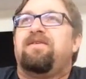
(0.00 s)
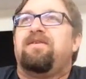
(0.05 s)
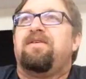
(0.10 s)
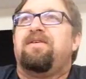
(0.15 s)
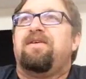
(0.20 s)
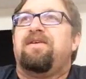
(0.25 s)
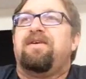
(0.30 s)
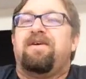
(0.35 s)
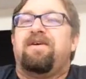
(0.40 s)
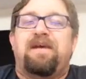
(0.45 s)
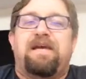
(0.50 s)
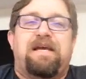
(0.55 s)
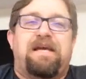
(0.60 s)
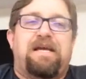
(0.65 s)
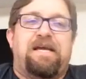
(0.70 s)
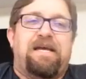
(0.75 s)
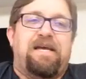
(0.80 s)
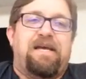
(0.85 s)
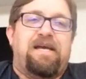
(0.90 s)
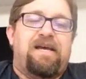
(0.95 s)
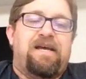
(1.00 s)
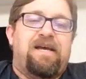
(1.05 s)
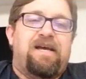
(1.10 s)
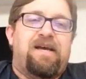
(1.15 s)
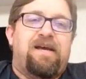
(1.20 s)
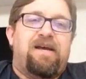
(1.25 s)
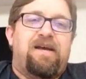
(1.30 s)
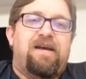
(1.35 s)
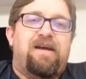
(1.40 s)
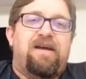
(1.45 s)

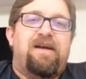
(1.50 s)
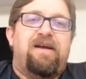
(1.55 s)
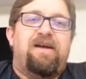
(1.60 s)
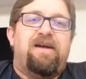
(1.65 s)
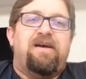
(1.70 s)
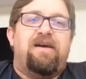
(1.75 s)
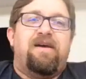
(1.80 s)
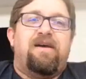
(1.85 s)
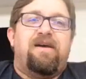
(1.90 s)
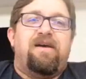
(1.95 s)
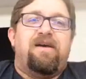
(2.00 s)
[no speech]